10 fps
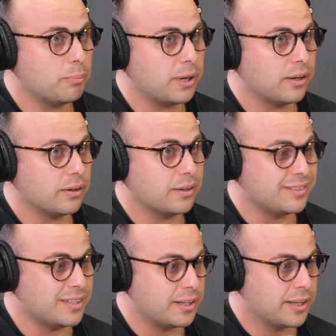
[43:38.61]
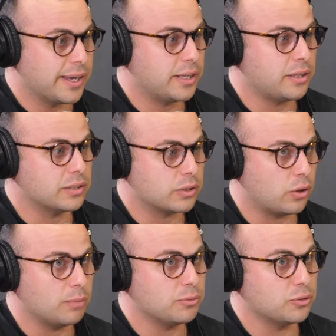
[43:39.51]
but dedicating
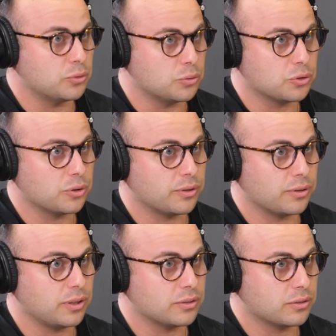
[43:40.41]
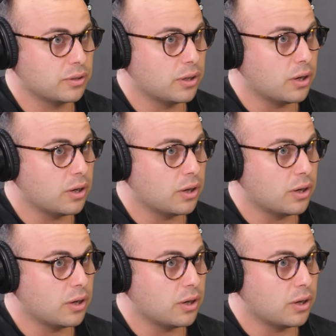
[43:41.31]
time to do certain things.